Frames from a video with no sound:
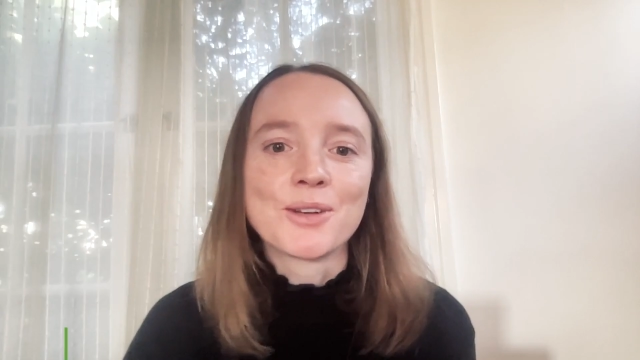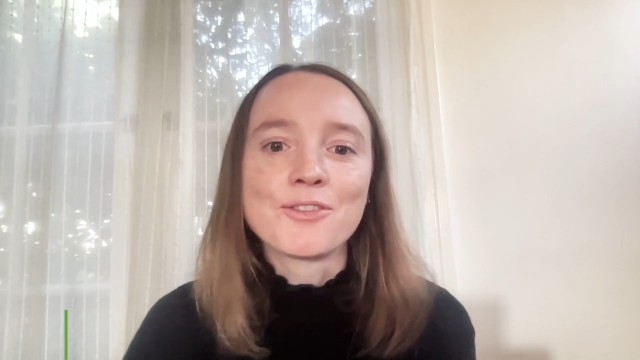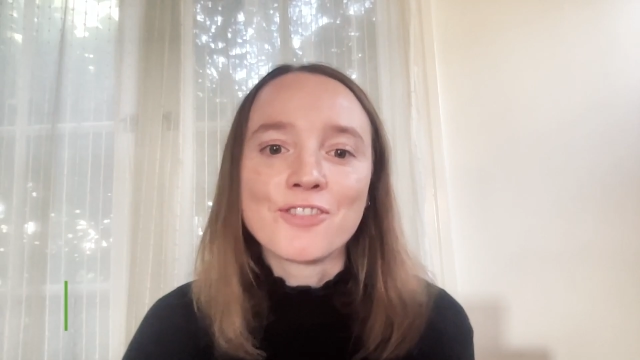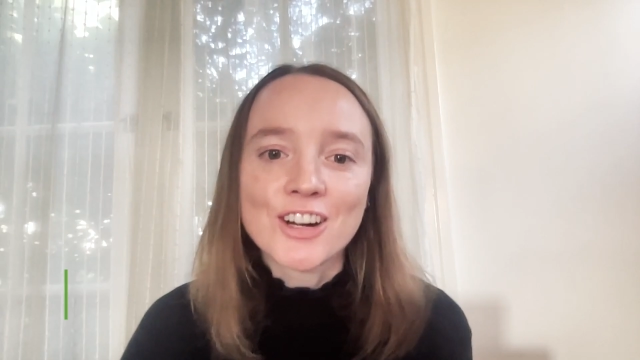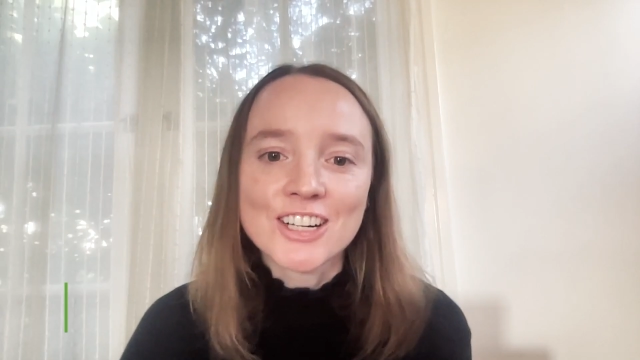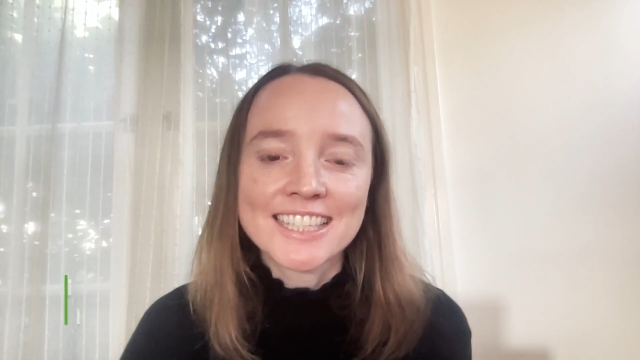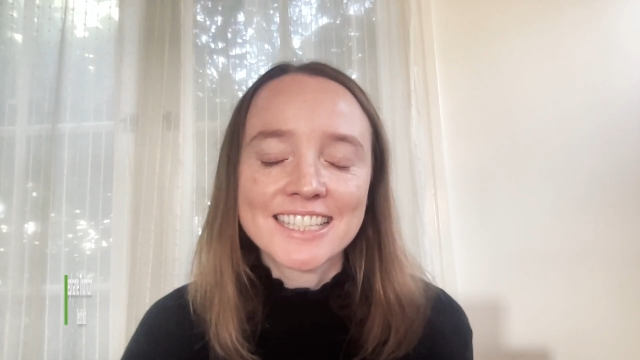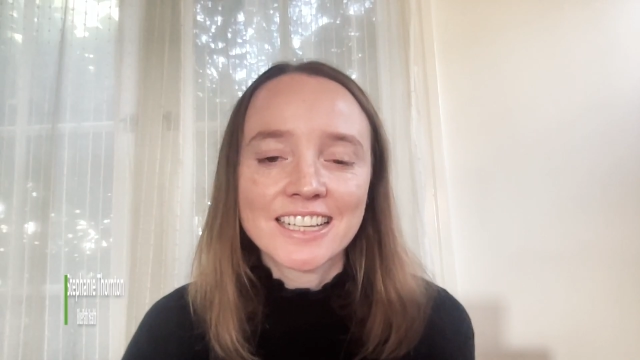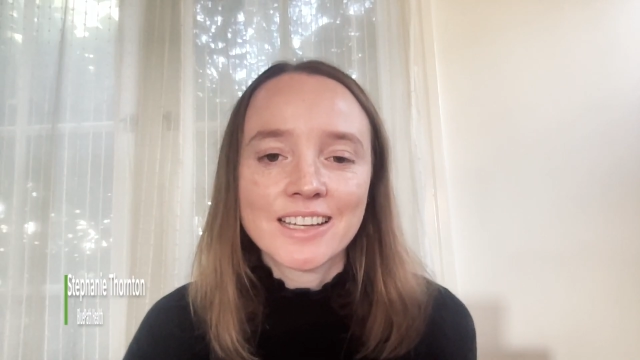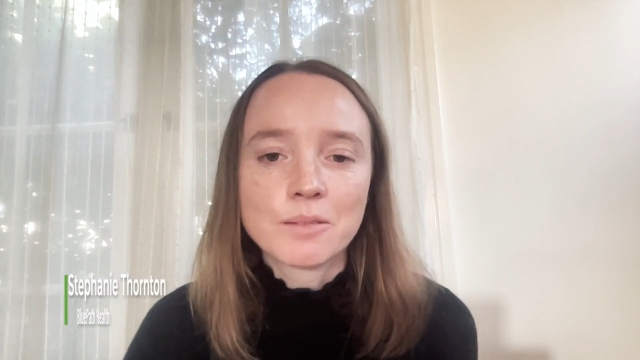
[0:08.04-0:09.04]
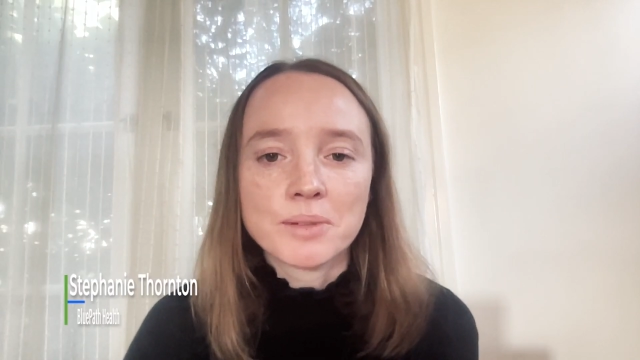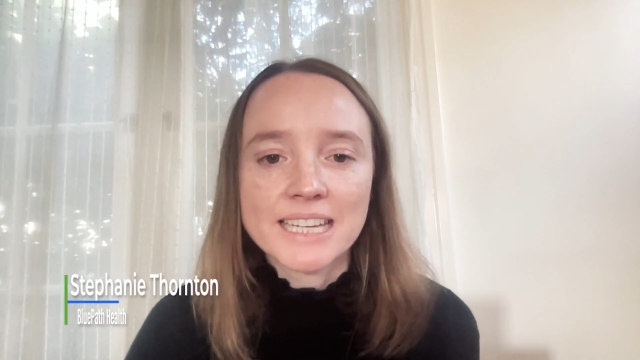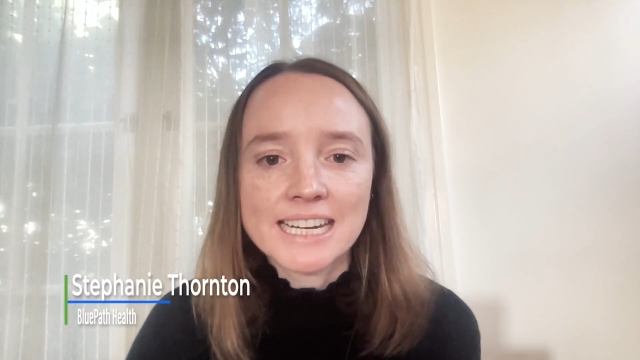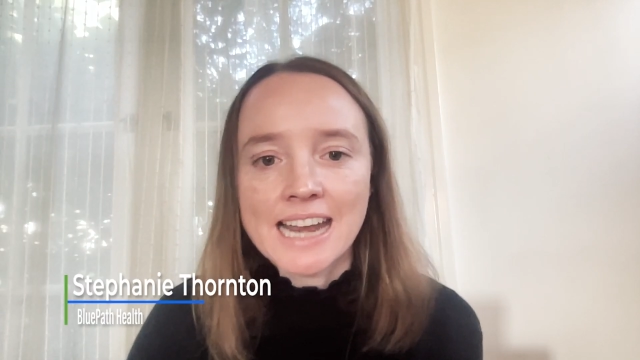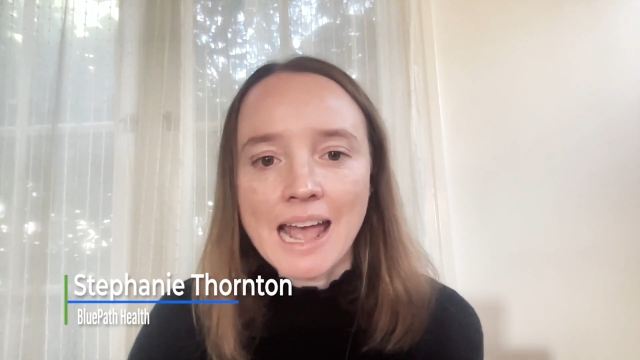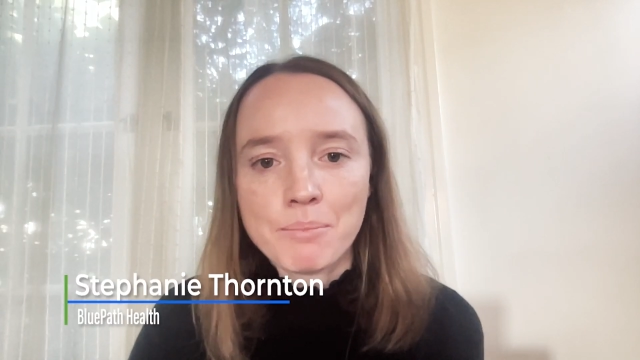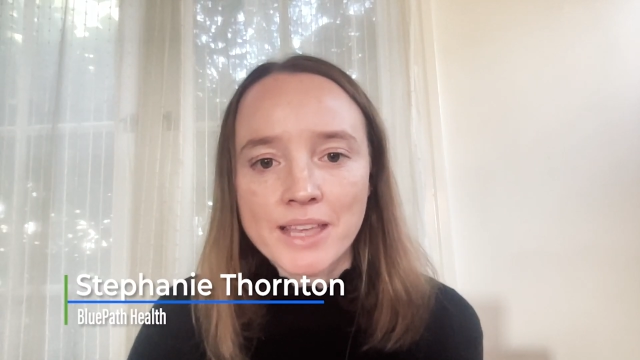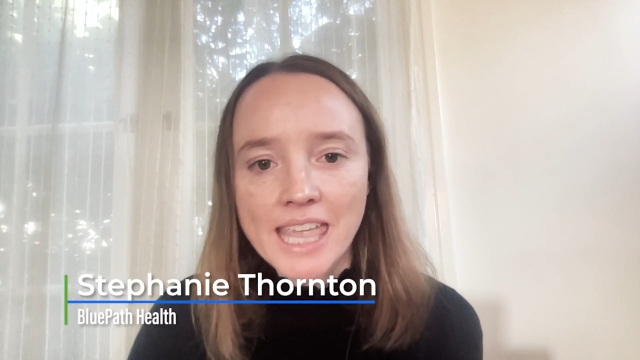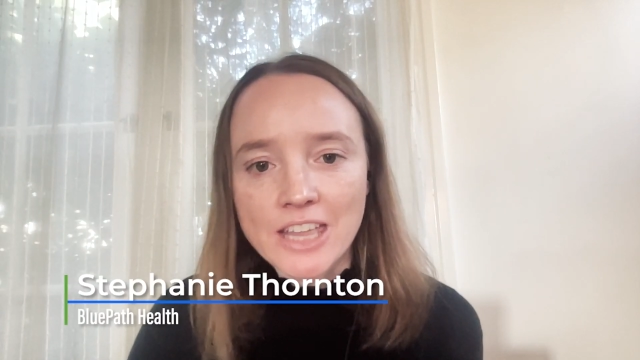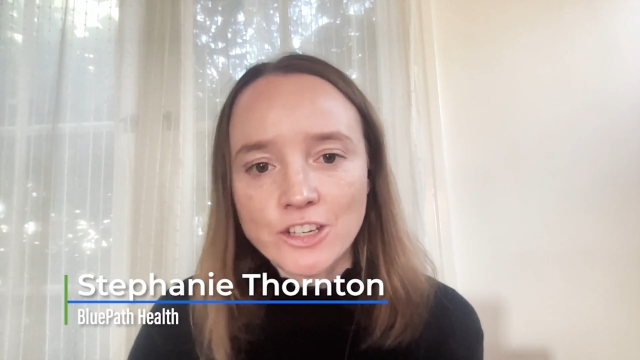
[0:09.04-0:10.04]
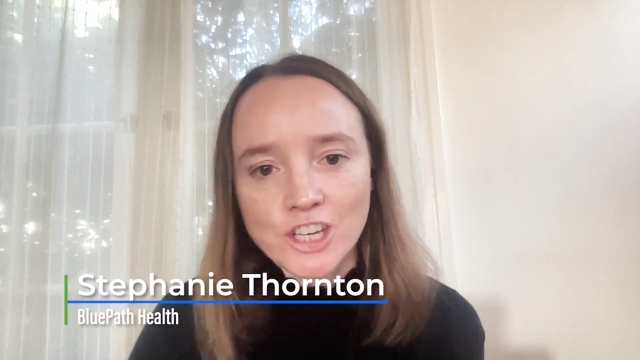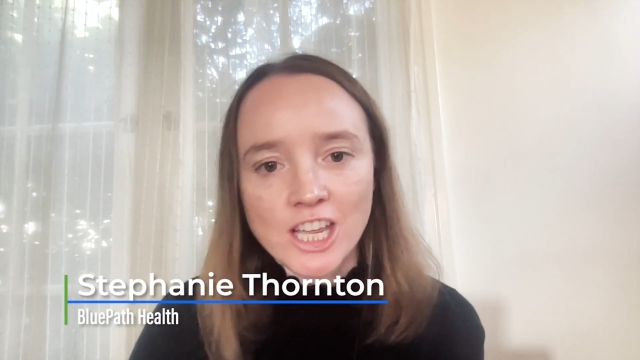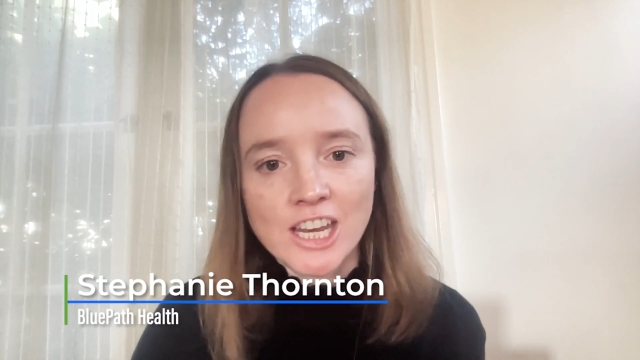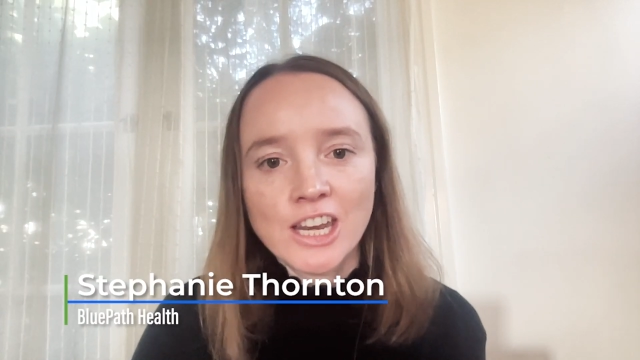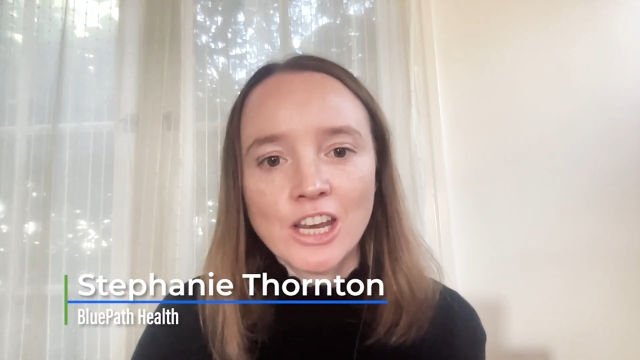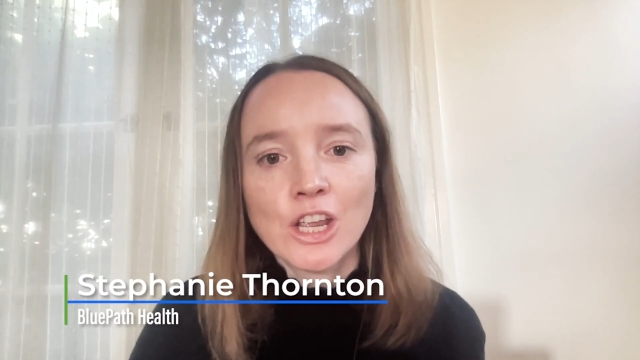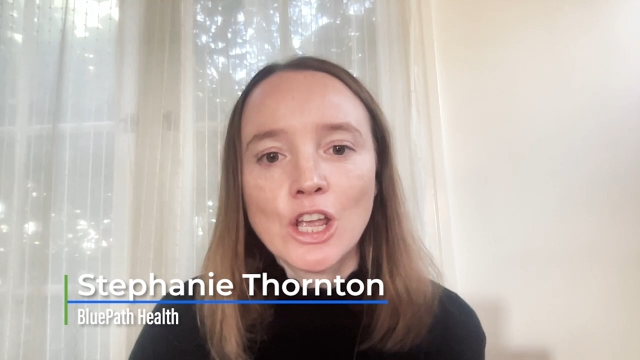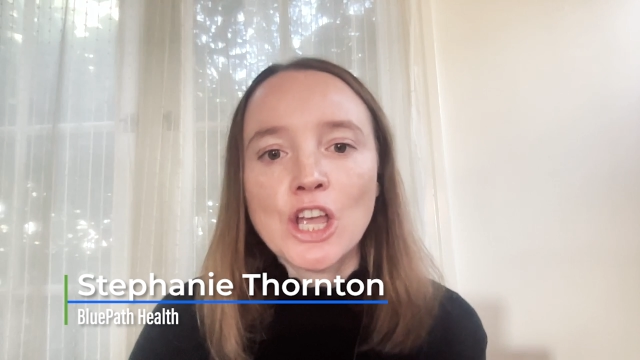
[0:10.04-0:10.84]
first, to complete an application,